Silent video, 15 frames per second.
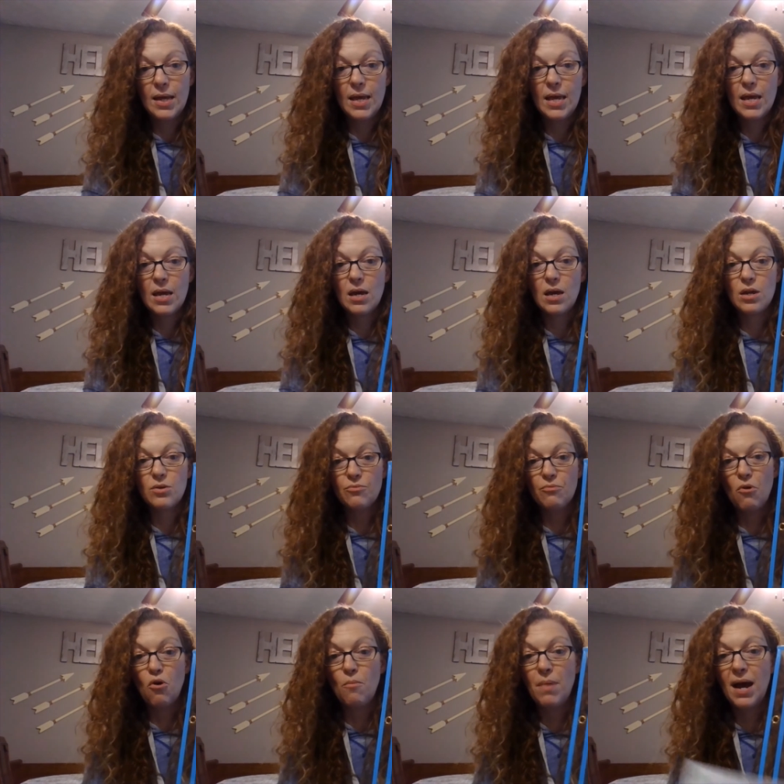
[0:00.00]
And
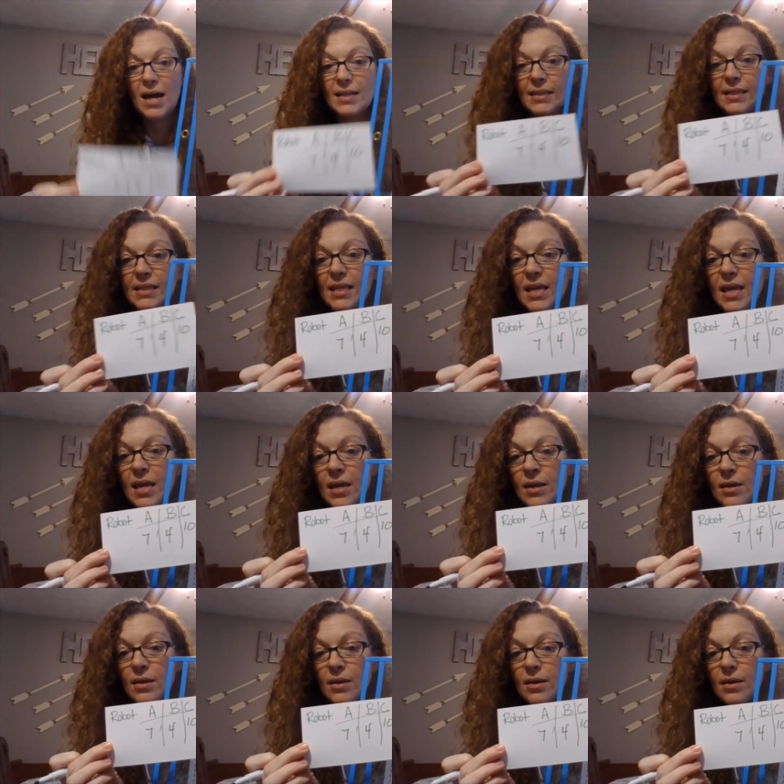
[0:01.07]
Robot C
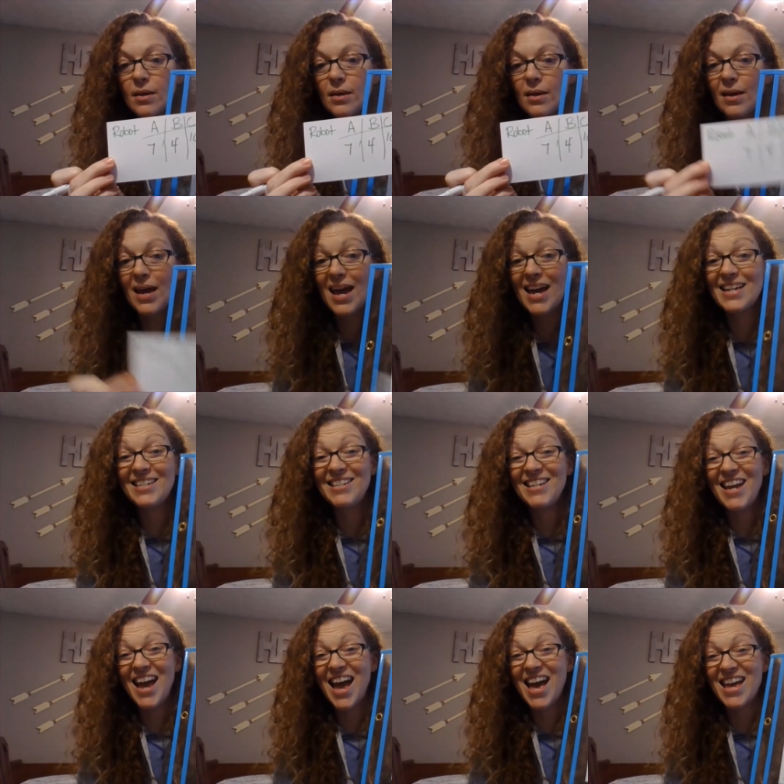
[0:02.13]
had
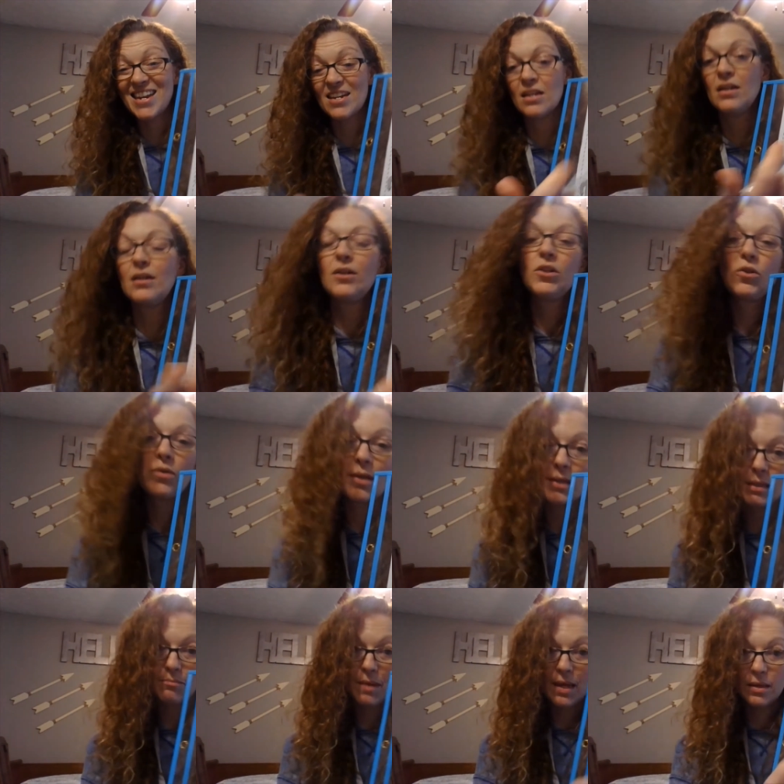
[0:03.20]
10. So
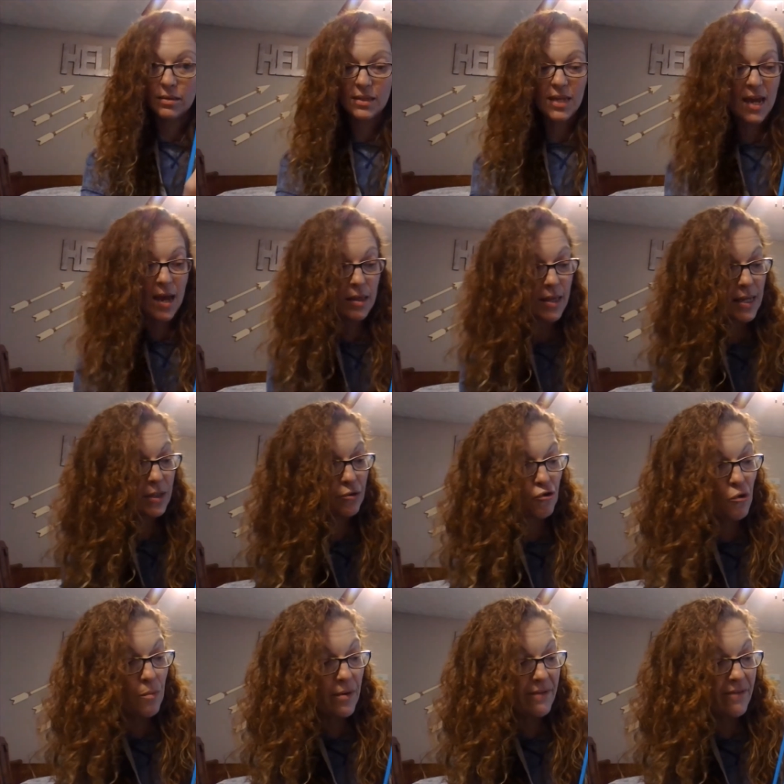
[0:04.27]
let's make tallies
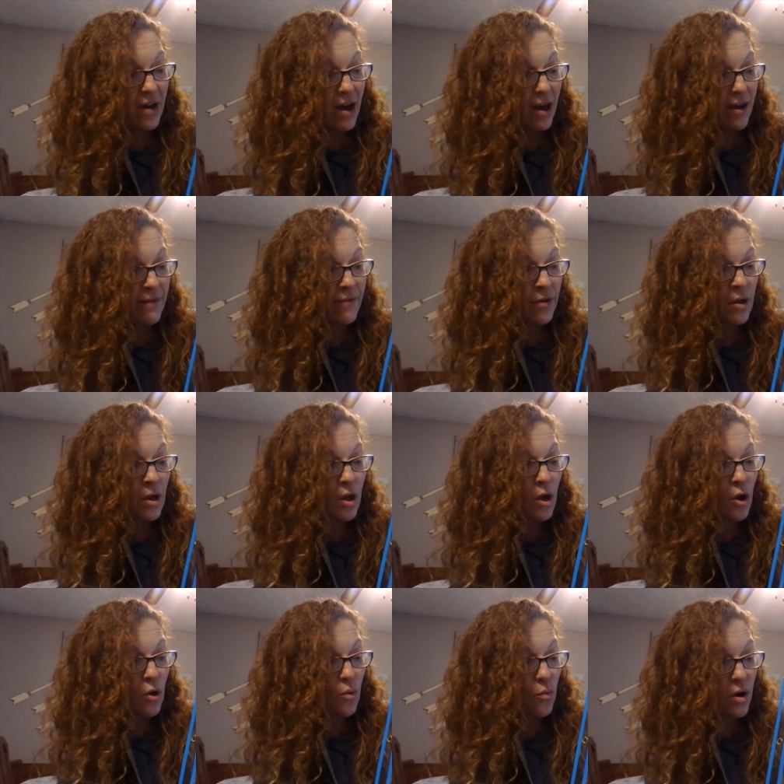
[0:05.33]
group of 5.
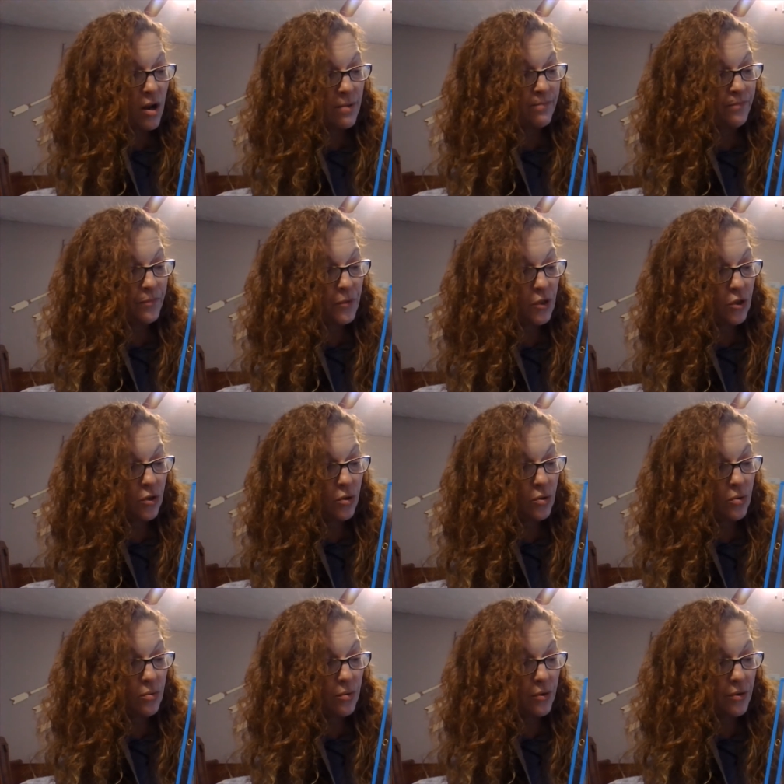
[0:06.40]
1,
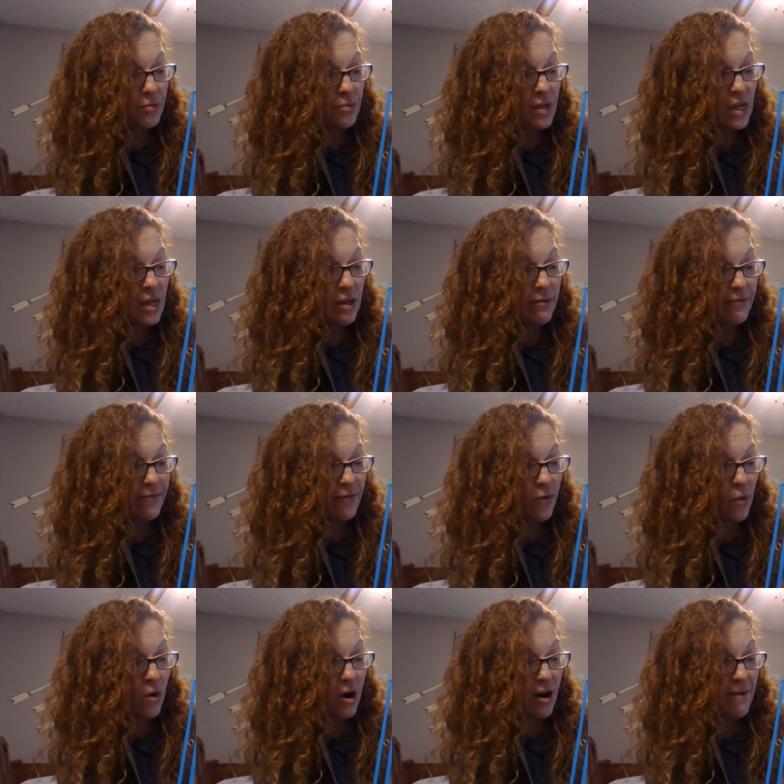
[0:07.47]
2, 3,
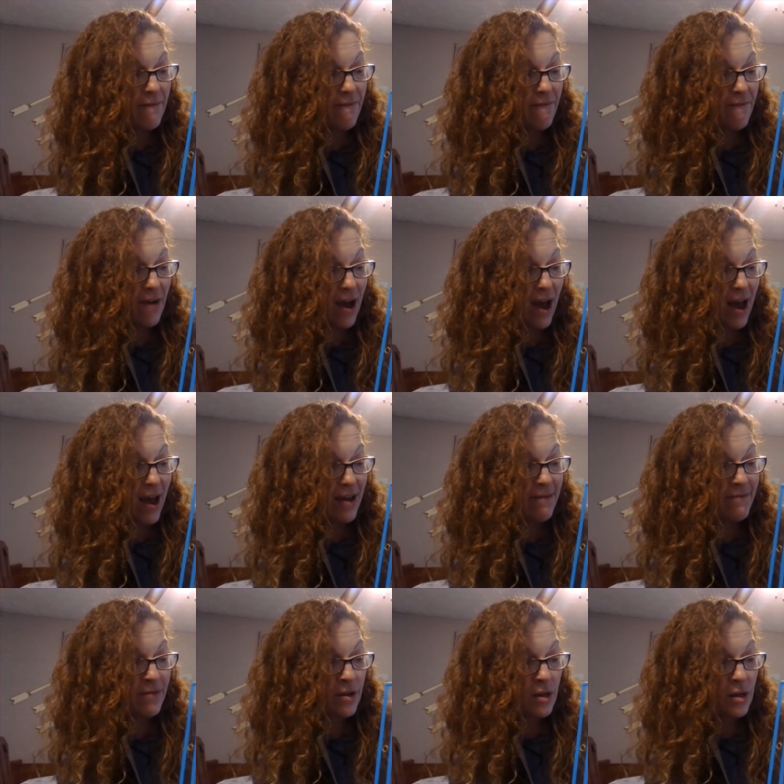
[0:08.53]
4, 5,
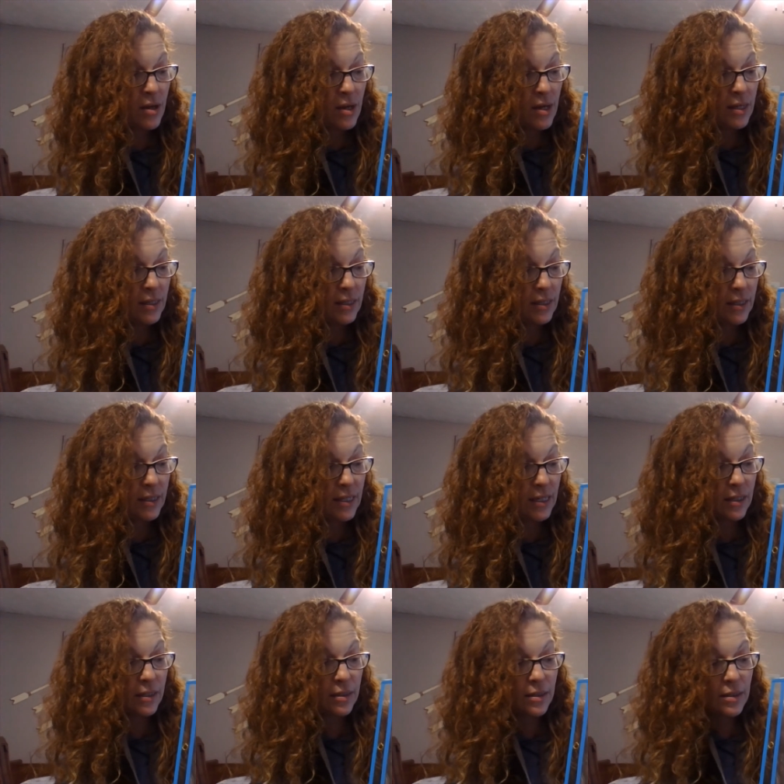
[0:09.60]

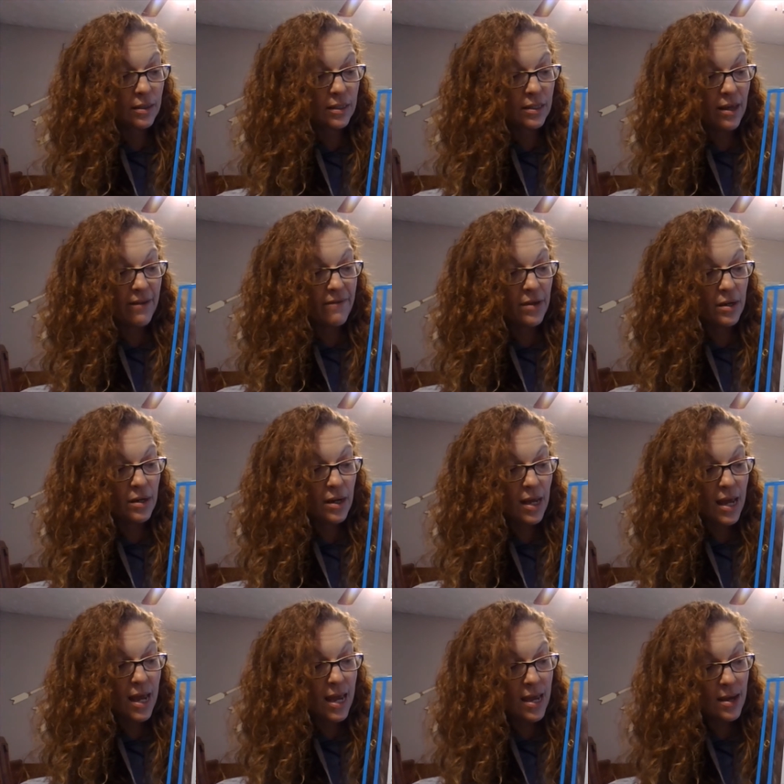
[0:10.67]
6, 7,
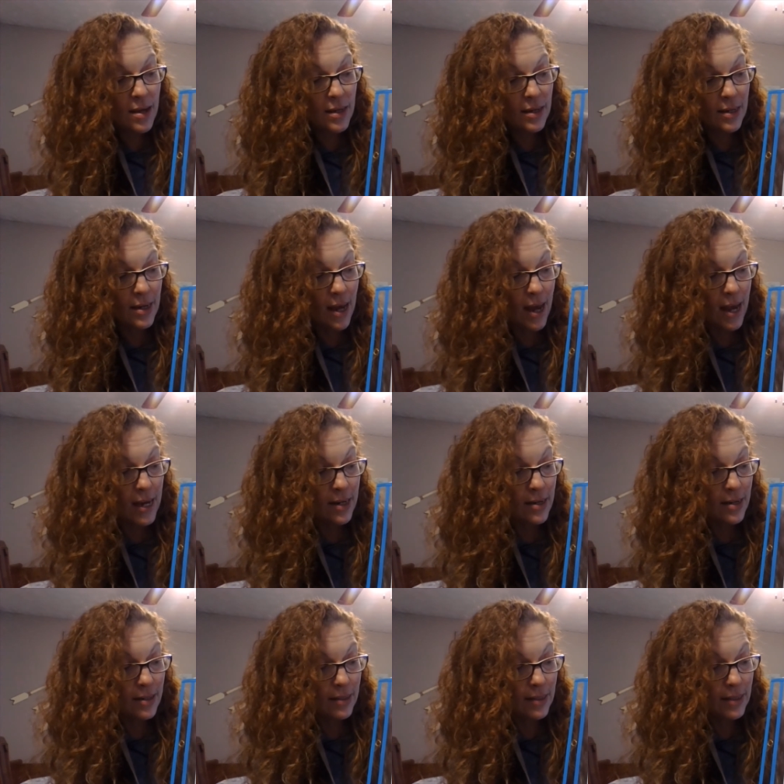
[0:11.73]
8, 9,
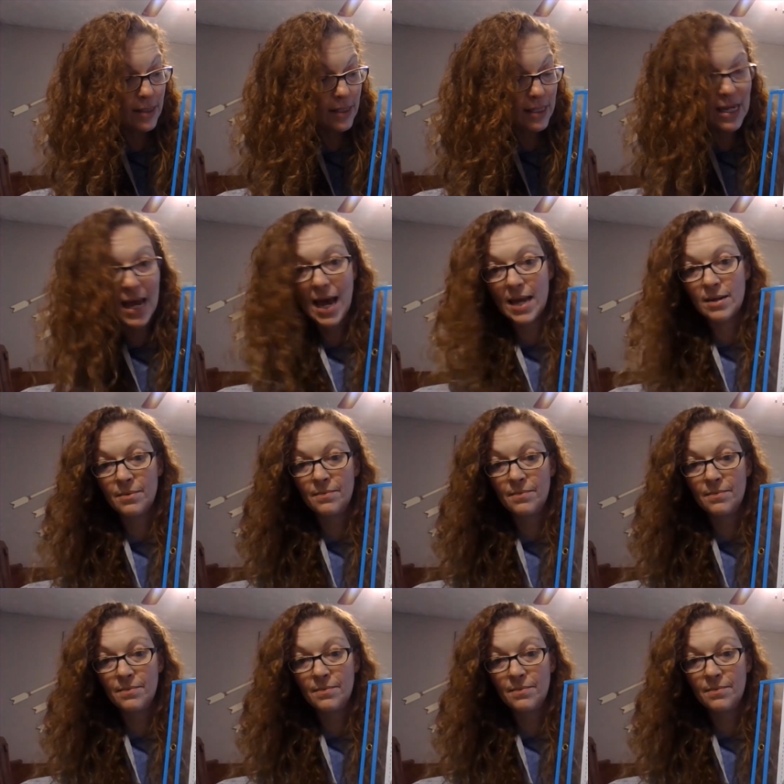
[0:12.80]
10.